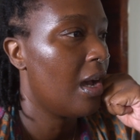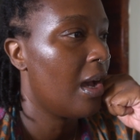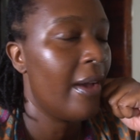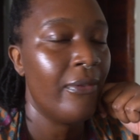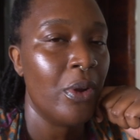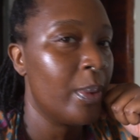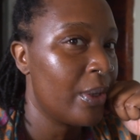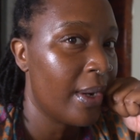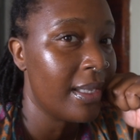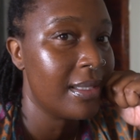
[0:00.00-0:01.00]
I have no
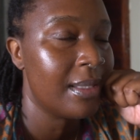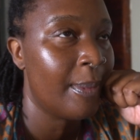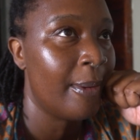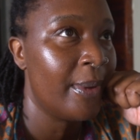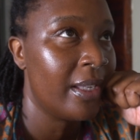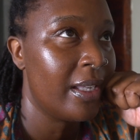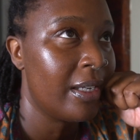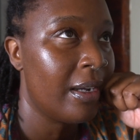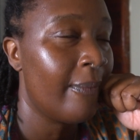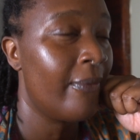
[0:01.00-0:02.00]
regrets about being
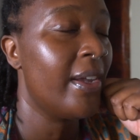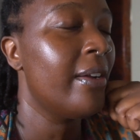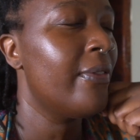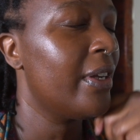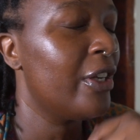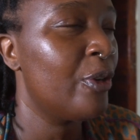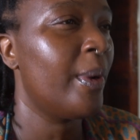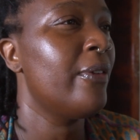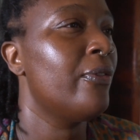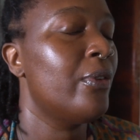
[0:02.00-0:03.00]
here. I'm very, very
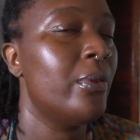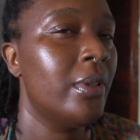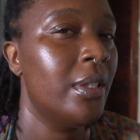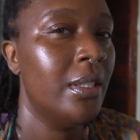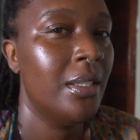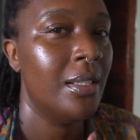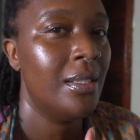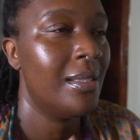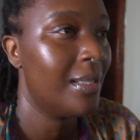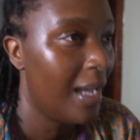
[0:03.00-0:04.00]
grateful
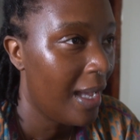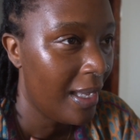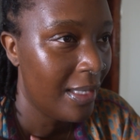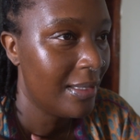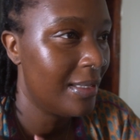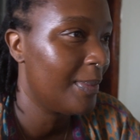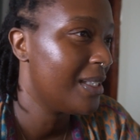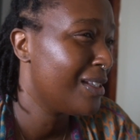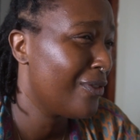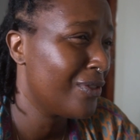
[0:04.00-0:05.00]
to God, to
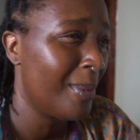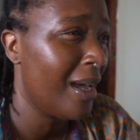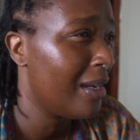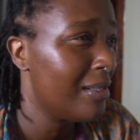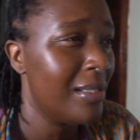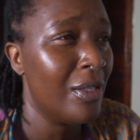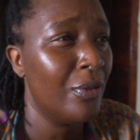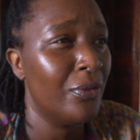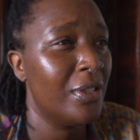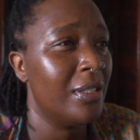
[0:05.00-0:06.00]
myself, to my higher
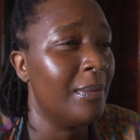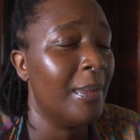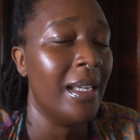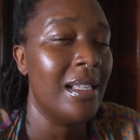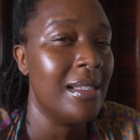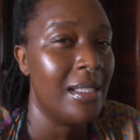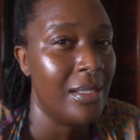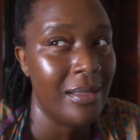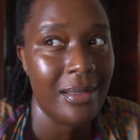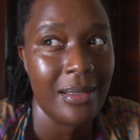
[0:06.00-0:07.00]
self, to my
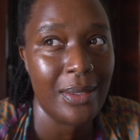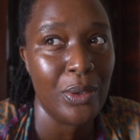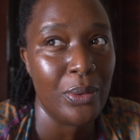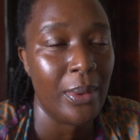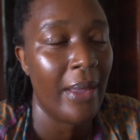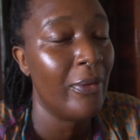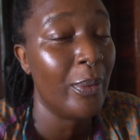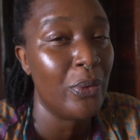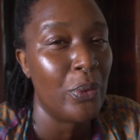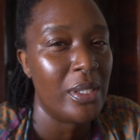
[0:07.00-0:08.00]
ancestors, to
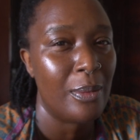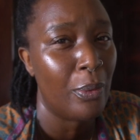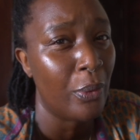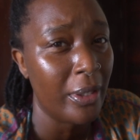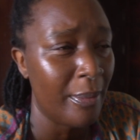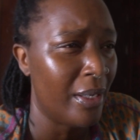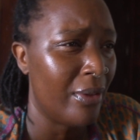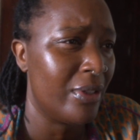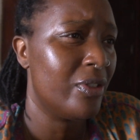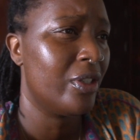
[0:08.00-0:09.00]
everyone who has supported me on
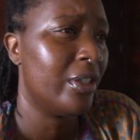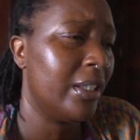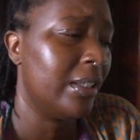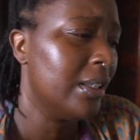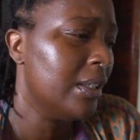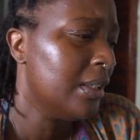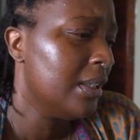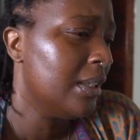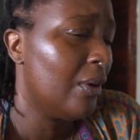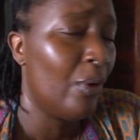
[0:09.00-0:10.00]
this journey
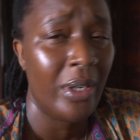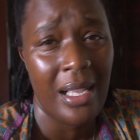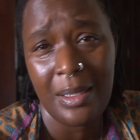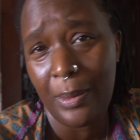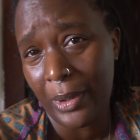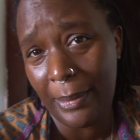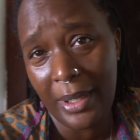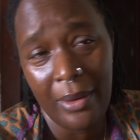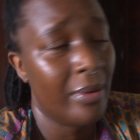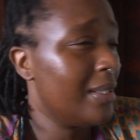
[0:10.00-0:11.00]
or not supported
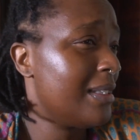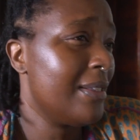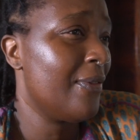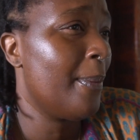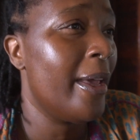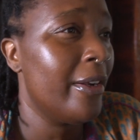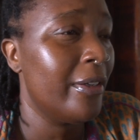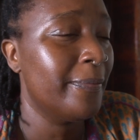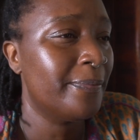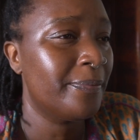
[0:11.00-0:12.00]
me. It doesn't even matter.